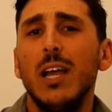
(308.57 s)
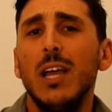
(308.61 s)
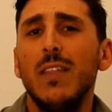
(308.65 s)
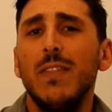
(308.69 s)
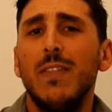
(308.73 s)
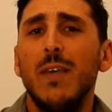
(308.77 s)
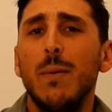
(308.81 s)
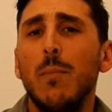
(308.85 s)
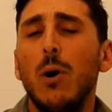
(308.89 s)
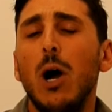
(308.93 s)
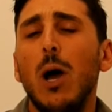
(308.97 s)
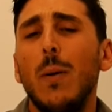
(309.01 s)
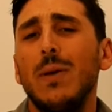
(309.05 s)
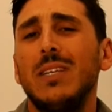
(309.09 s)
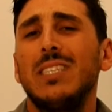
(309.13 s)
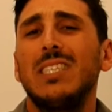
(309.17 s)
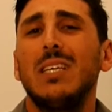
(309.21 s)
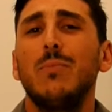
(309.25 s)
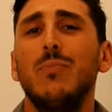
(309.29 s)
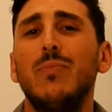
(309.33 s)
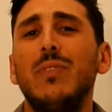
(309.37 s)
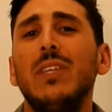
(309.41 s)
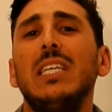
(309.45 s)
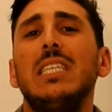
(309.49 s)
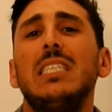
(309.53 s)
There might be
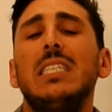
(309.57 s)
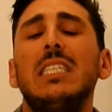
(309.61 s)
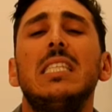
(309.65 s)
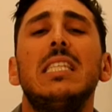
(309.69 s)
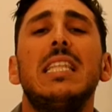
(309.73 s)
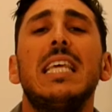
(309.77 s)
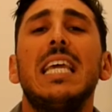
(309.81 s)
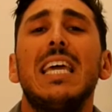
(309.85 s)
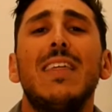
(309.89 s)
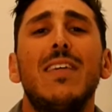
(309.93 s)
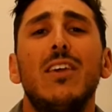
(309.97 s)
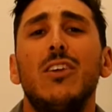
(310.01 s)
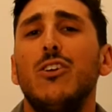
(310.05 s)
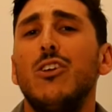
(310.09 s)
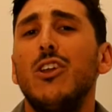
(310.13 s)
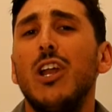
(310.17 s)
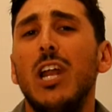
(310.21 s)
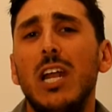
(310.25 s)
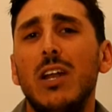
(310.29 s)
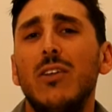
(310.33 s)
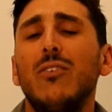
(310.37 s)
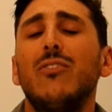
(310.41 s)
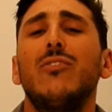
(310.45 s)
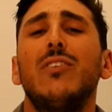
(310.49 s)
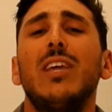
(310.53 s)
some things in there that you don't
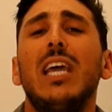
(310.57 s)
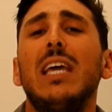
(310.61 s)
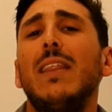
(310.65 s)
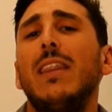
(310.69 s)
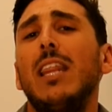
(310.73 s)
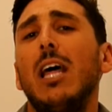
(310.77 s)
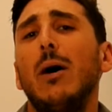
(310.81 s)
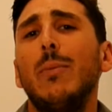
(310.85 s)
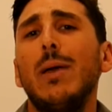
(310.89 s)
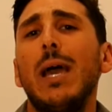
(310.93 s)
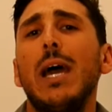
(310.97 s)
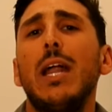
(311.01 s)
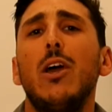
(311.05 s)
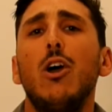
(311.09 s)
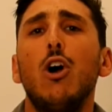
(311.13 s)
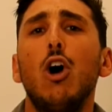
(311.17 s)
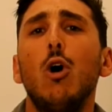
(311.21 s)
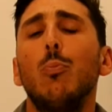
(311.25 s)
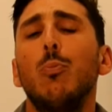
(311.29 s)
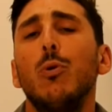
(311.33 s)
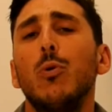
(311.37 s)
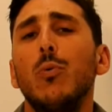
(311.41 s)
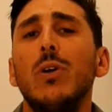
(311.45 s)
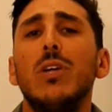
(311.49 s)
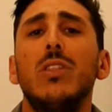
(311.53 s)
understand that they'll be able to
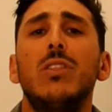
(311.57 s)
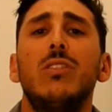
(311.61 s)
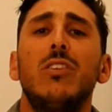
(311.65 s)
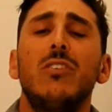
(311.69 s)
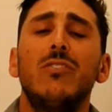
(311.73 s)
help you with,